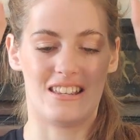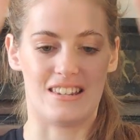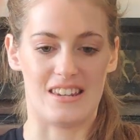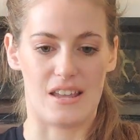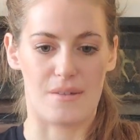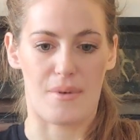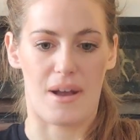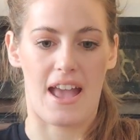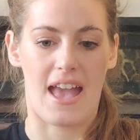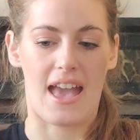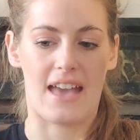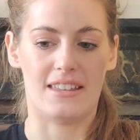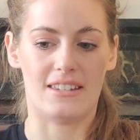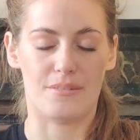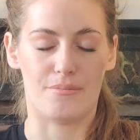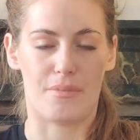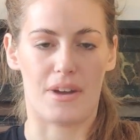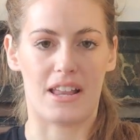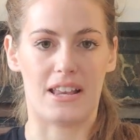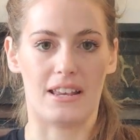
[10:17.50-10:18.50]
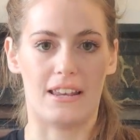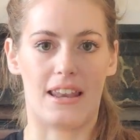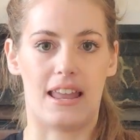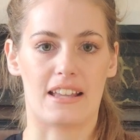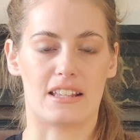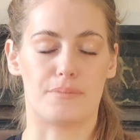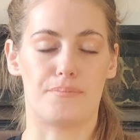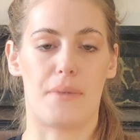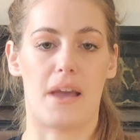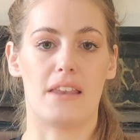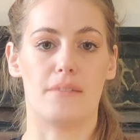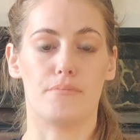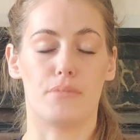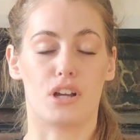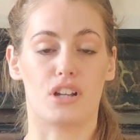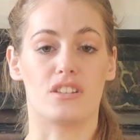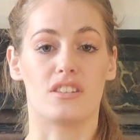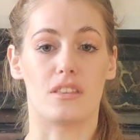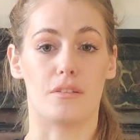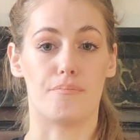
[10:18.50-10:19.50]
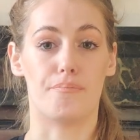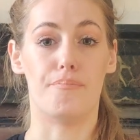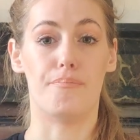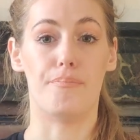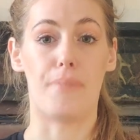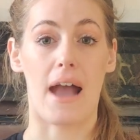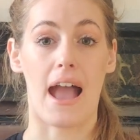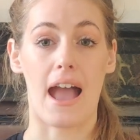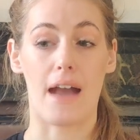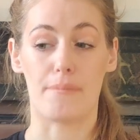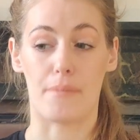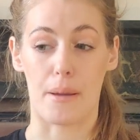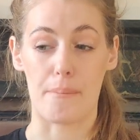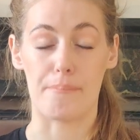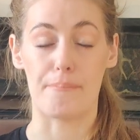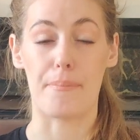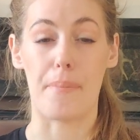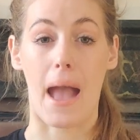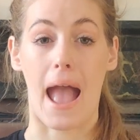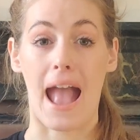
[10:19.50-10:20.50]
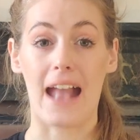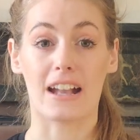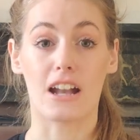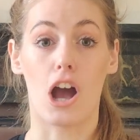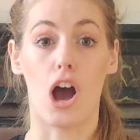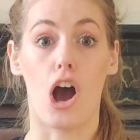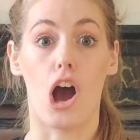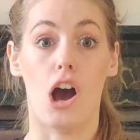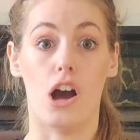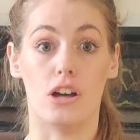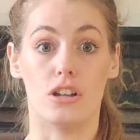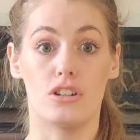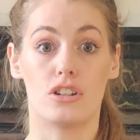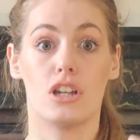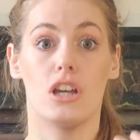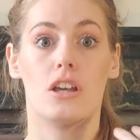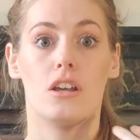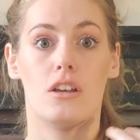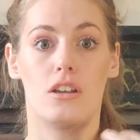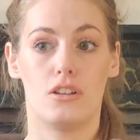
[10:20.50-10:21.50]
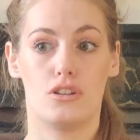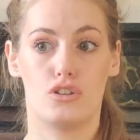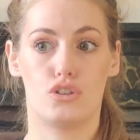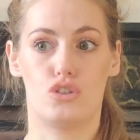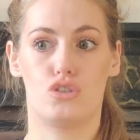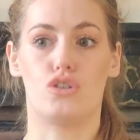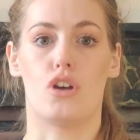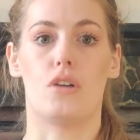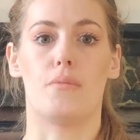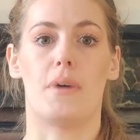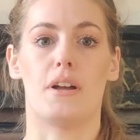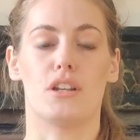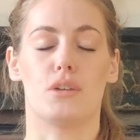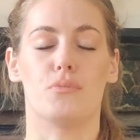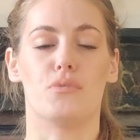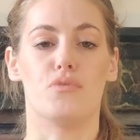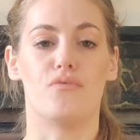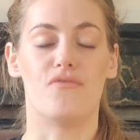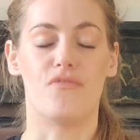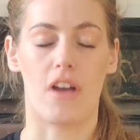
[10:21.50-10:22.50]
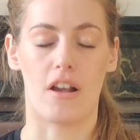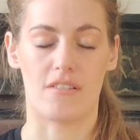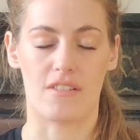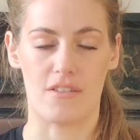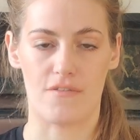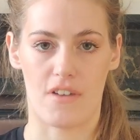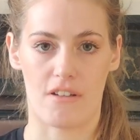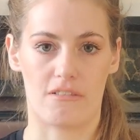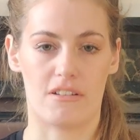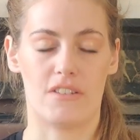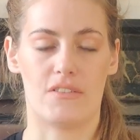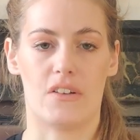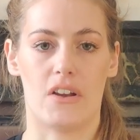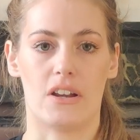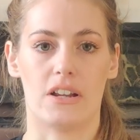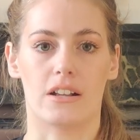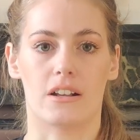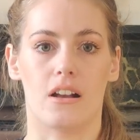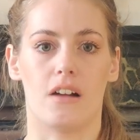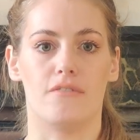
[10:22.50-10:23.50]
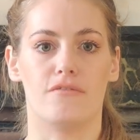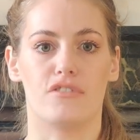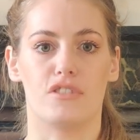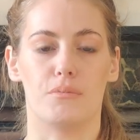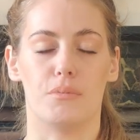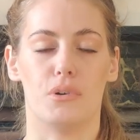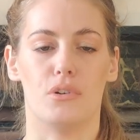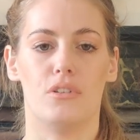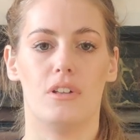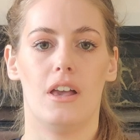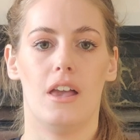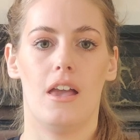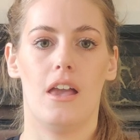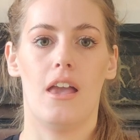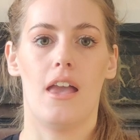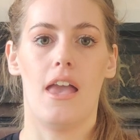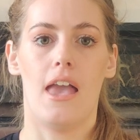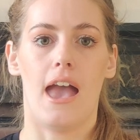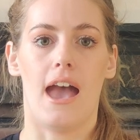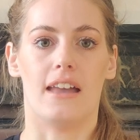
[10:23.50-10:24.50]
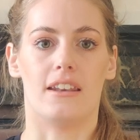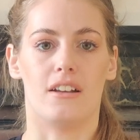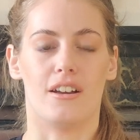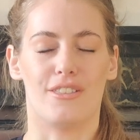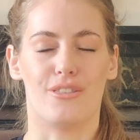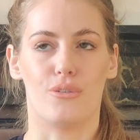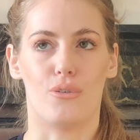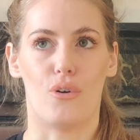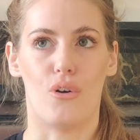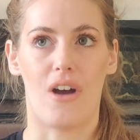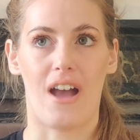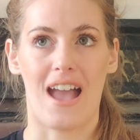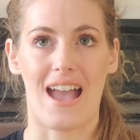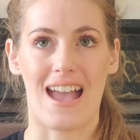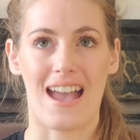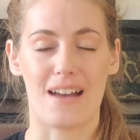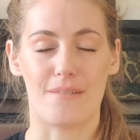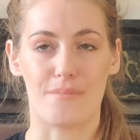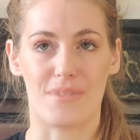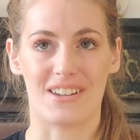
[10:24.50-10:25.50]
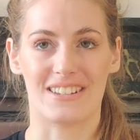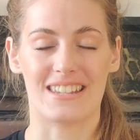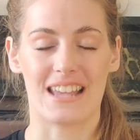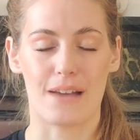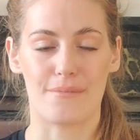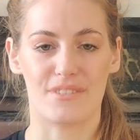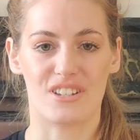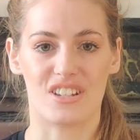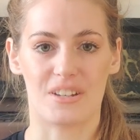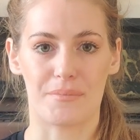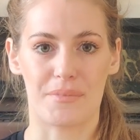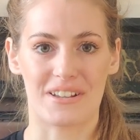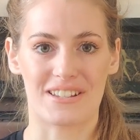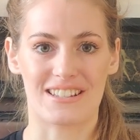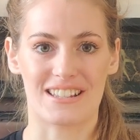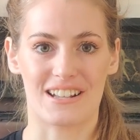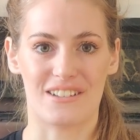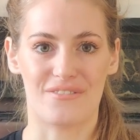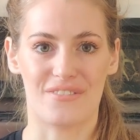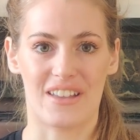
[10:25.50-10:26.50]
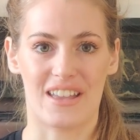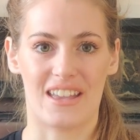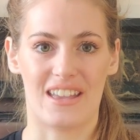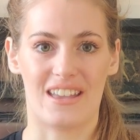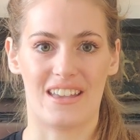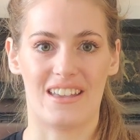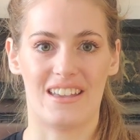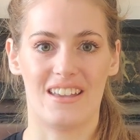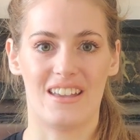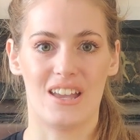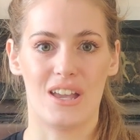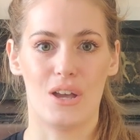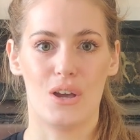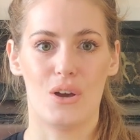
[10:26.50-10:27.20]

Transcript: near my head and my legs bent because my back hurt so much. It was very, very, very uncomfortable. And I thought, am I damaging myself here?